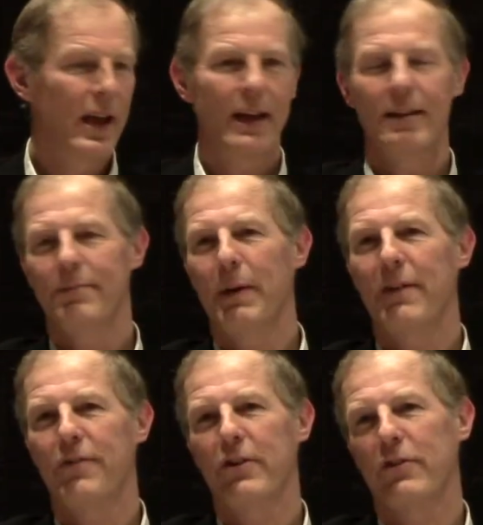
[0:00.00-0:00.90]
And by
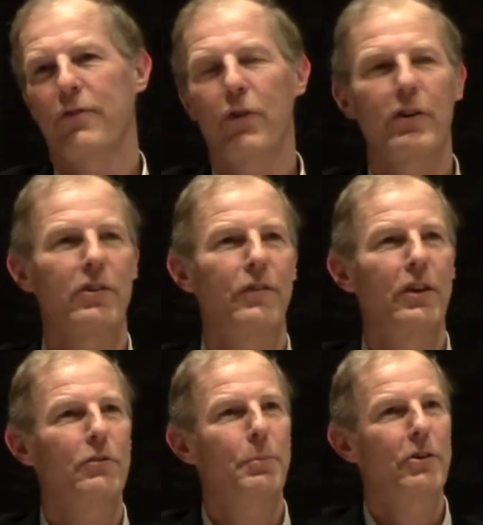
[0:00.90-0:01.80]
first force of
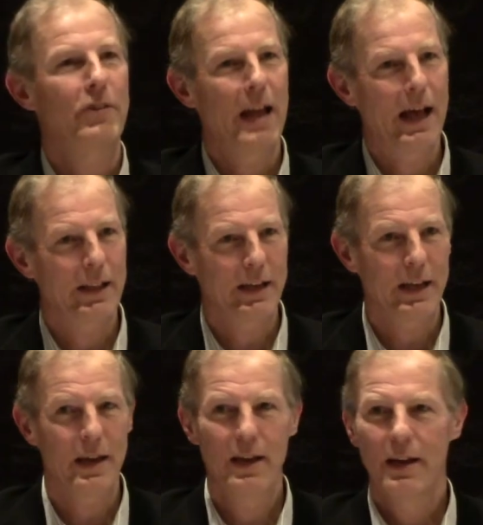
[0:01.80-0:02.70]
his
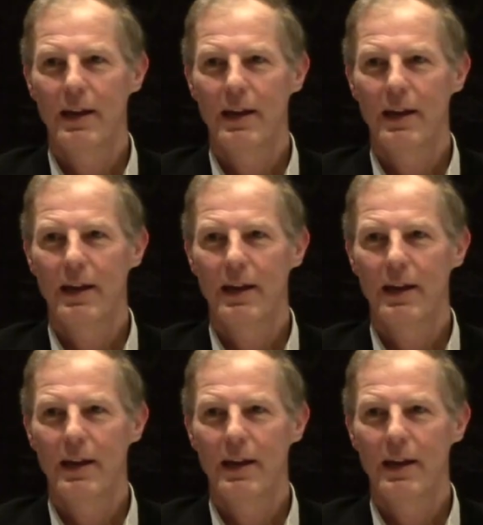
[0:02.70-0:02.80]
personality,